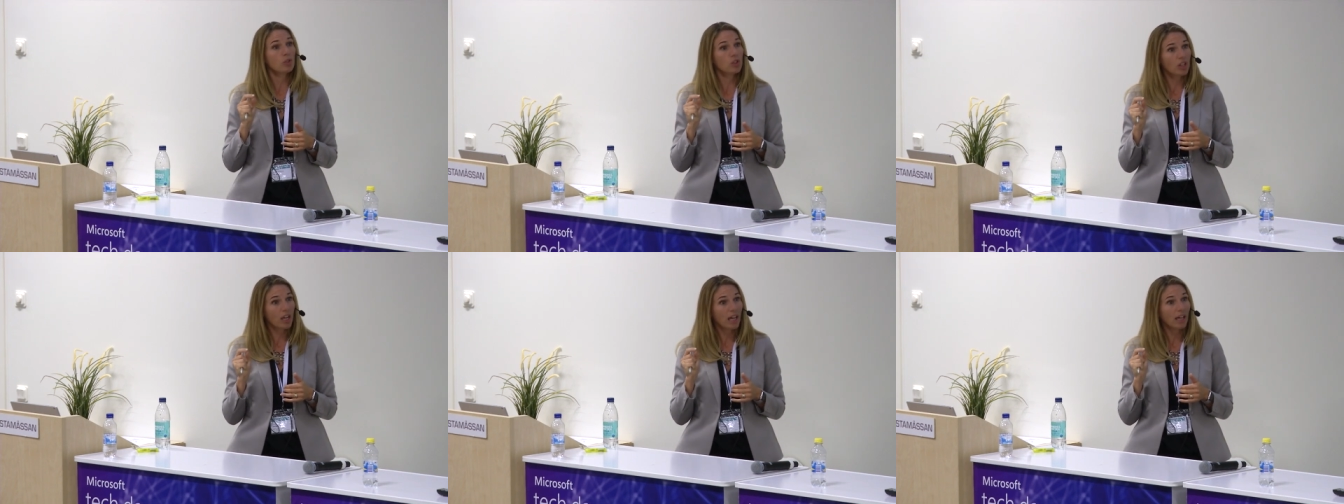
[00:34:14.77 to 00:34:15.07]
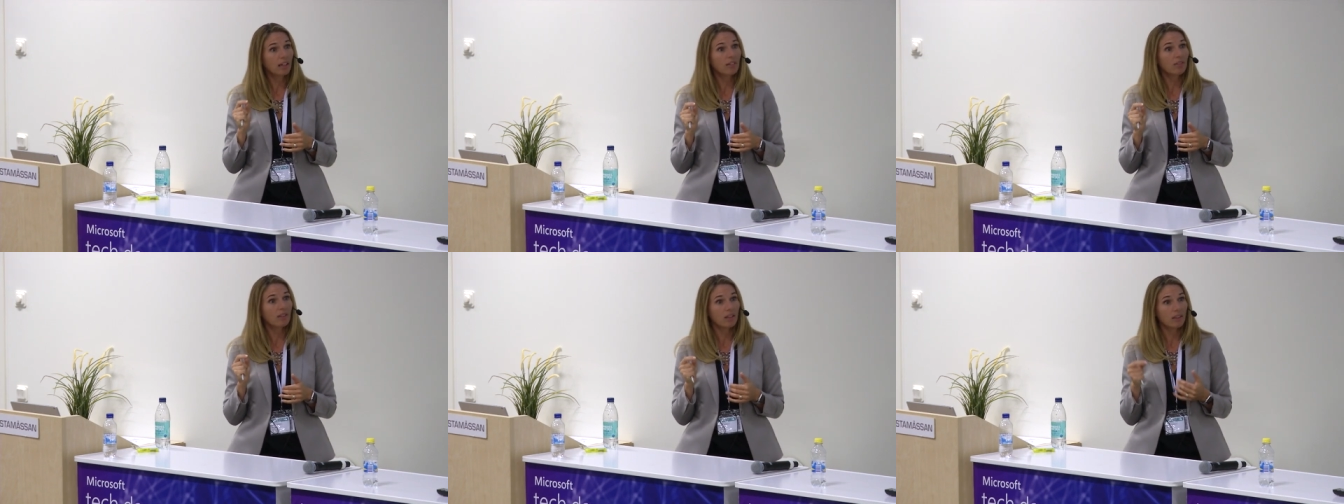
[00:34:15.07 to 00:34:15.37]

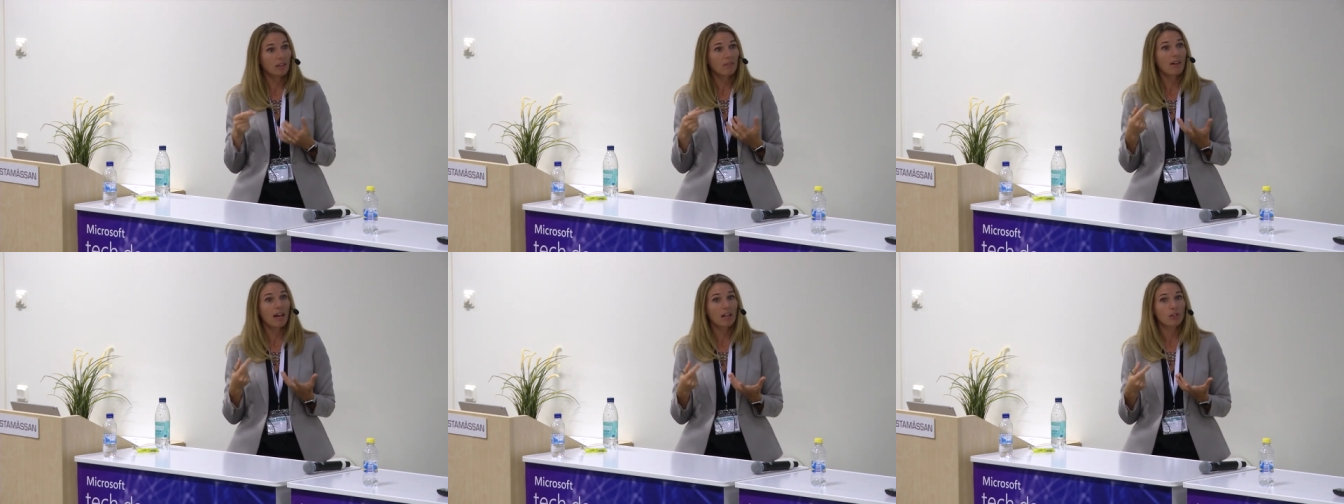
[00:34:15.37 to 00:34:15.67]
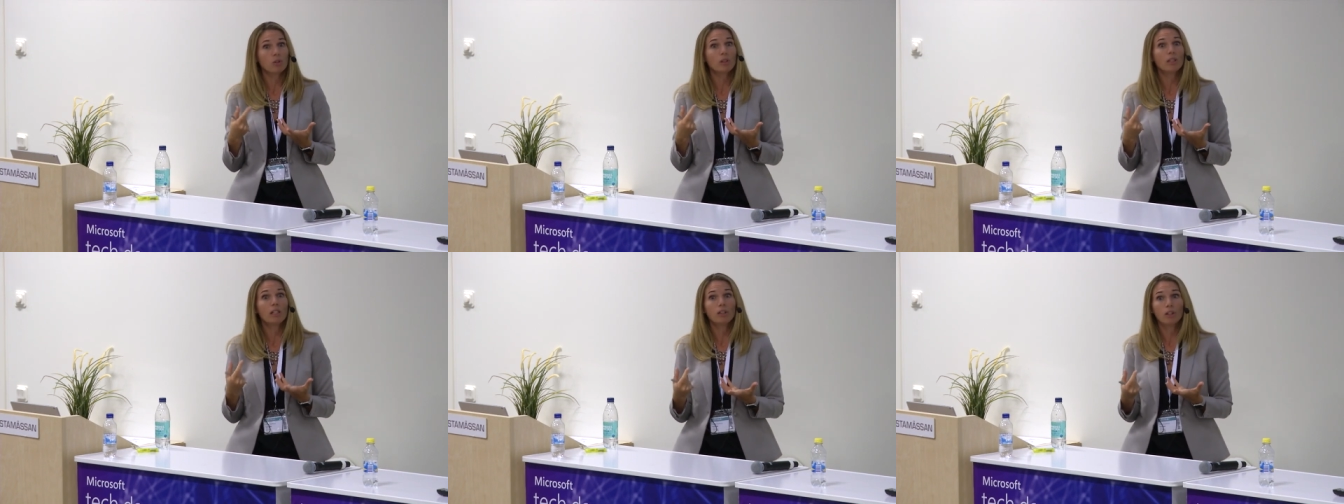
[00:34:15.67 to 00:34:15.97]
check that they've
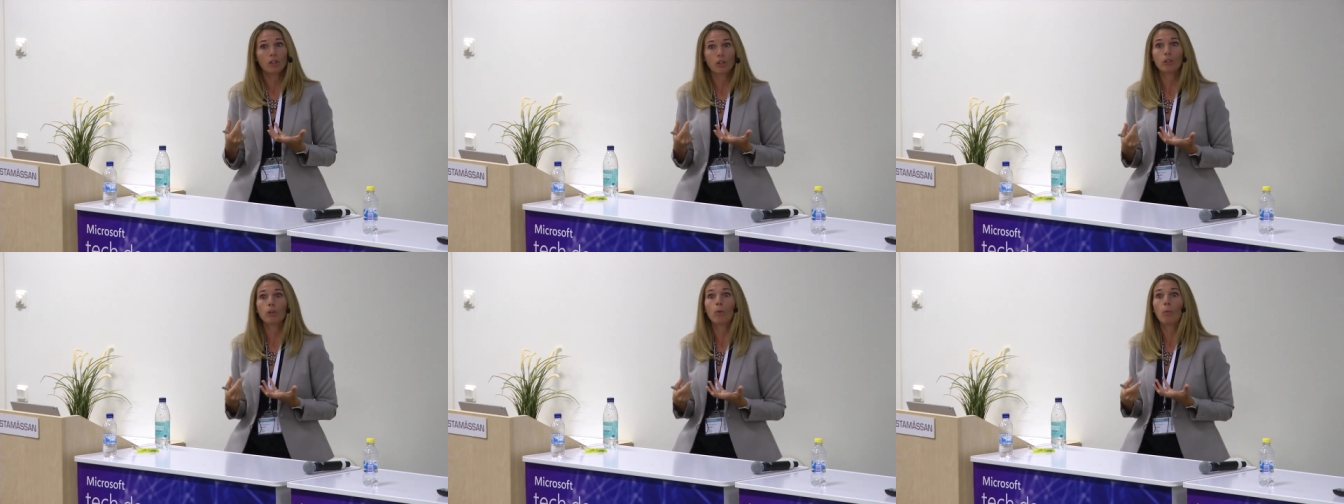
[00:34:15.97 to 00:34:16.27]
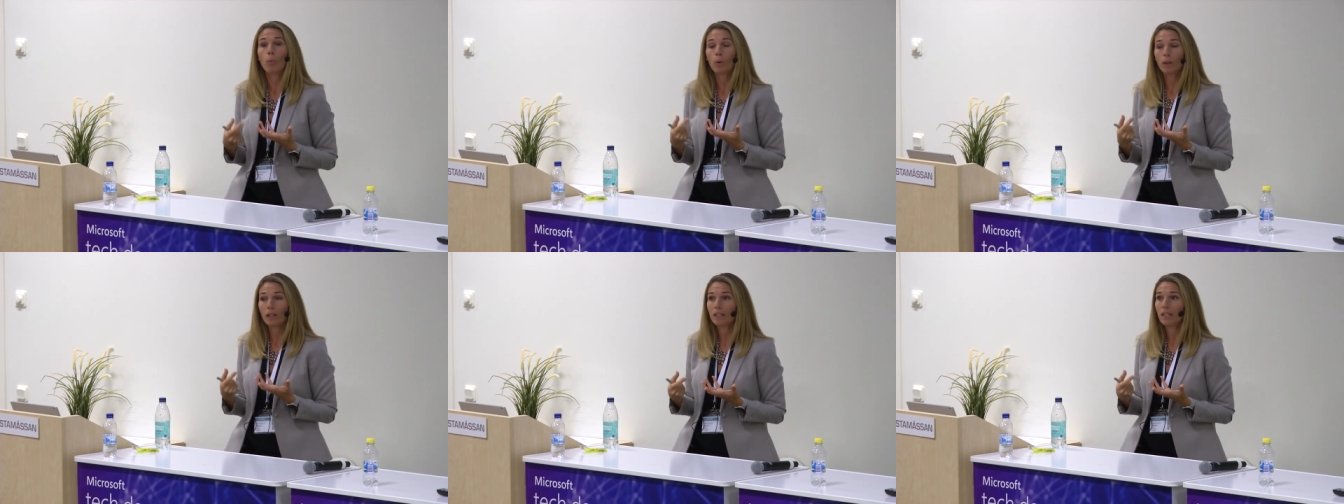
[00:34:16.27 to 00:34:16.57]
actually learned
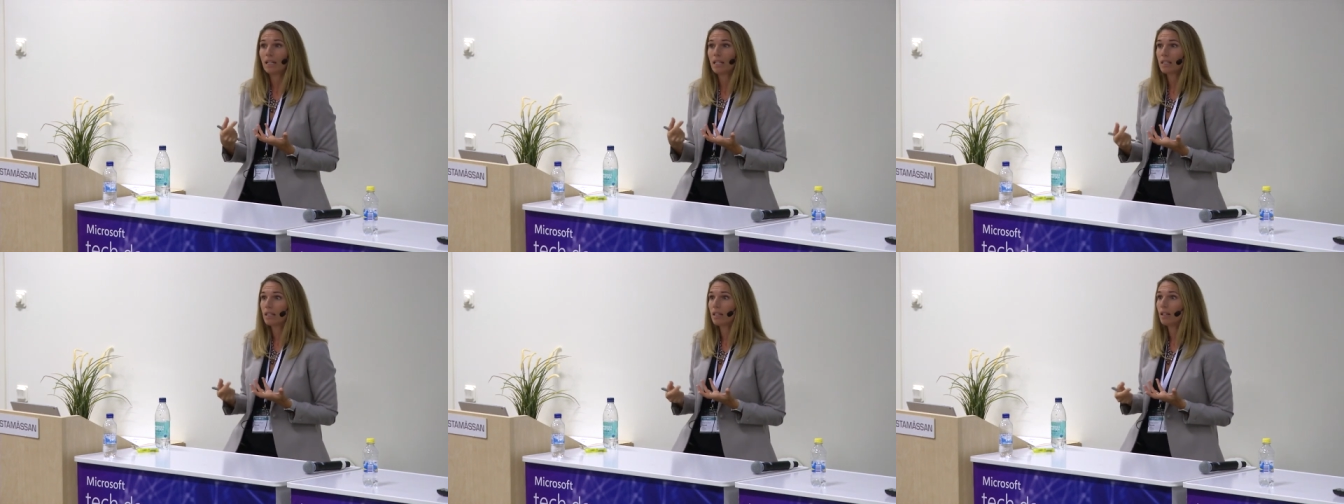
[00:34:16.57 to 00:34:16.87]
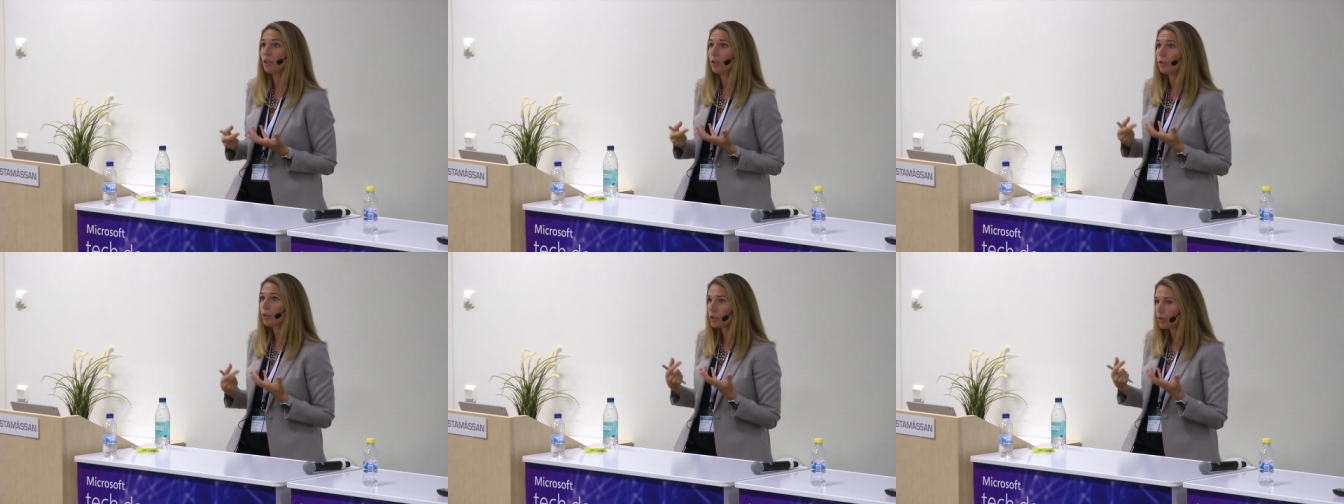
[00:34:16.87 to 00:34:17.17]
what it is
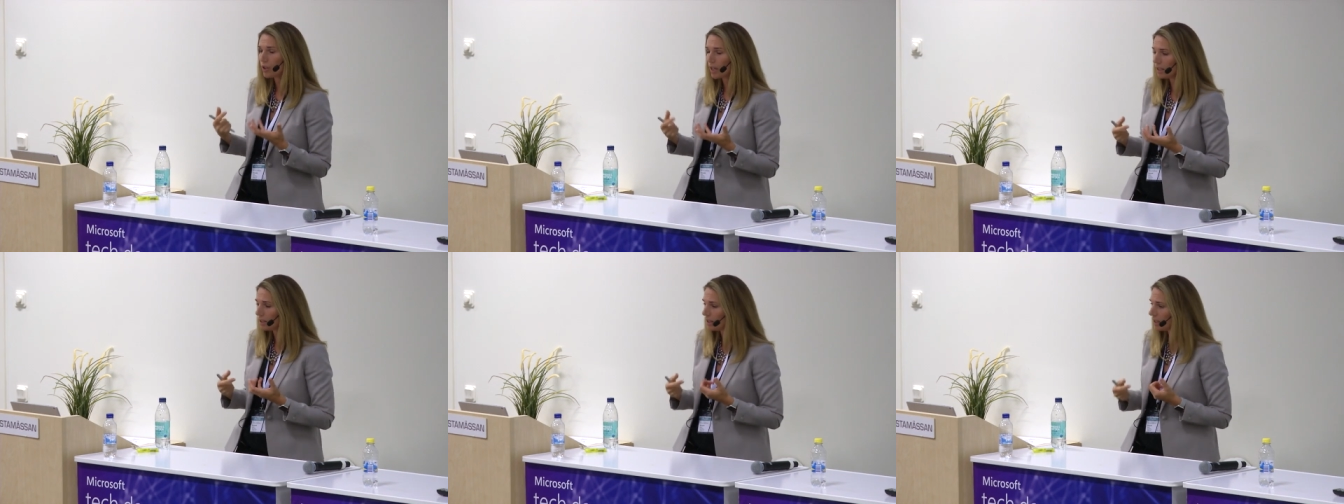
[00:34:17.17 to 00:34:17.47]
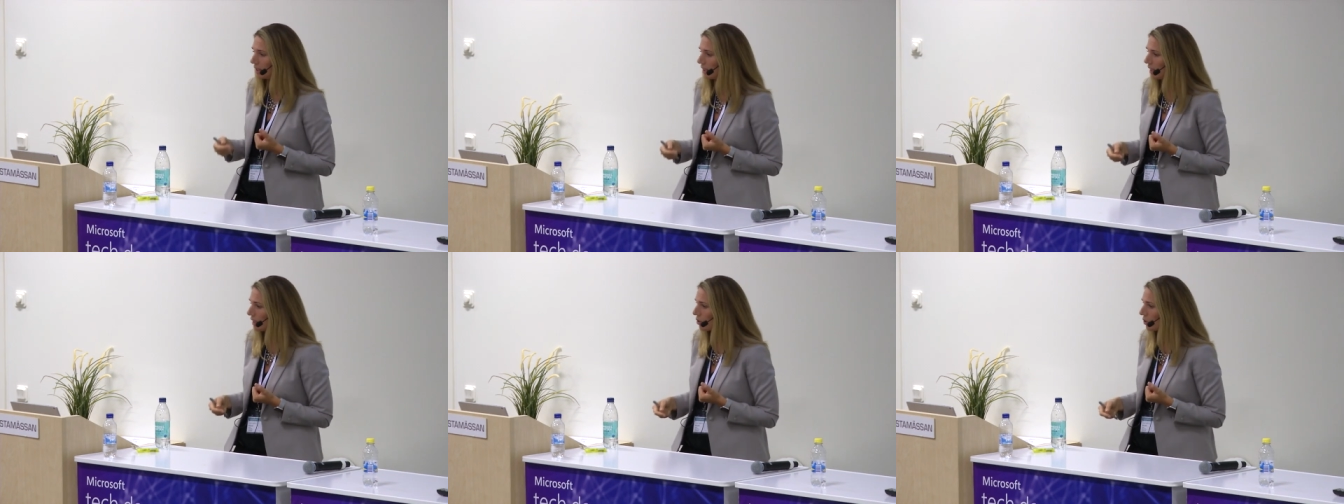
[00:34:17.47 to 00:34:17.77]
that you're trying
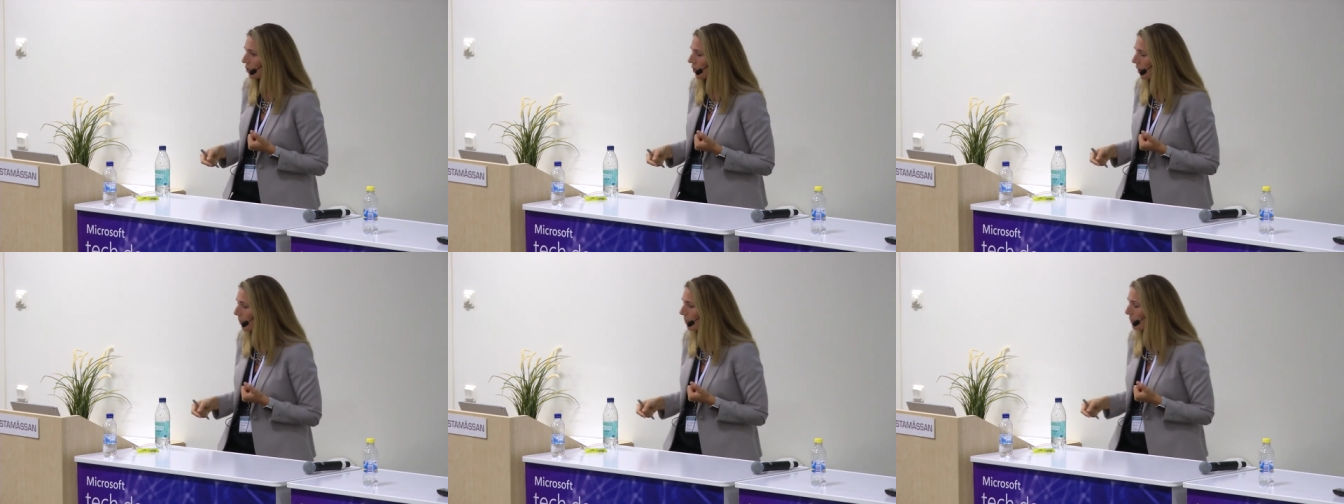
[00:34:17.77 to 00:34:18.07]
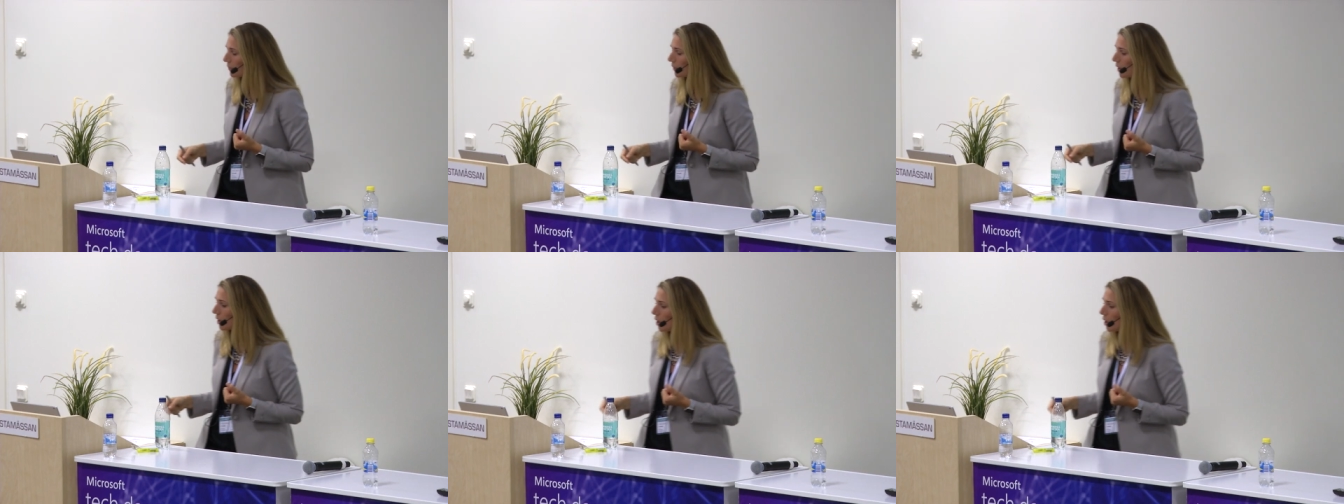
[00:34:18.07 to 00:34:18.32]
to teach them.